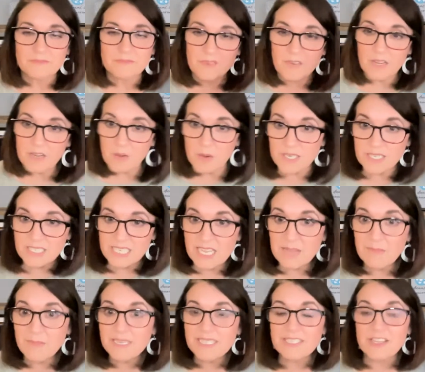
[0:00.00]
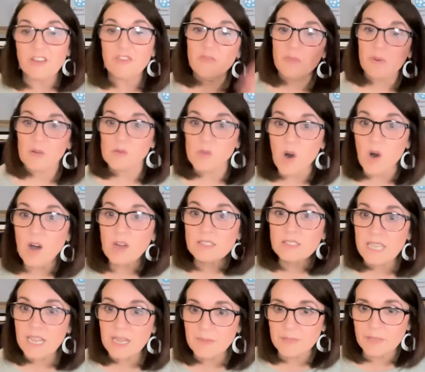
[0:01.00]
I don't want to date myself, but a long
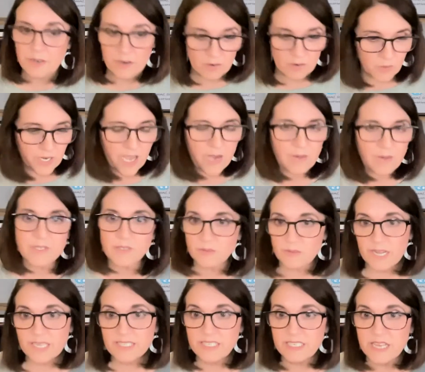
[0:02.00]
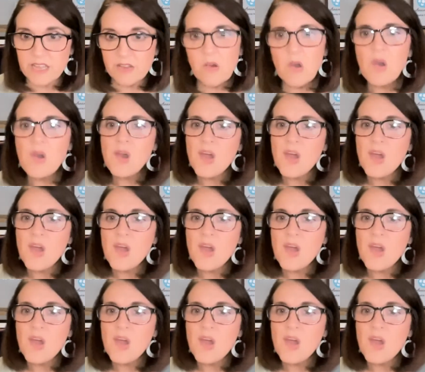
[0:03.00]
time ago when I was a resident,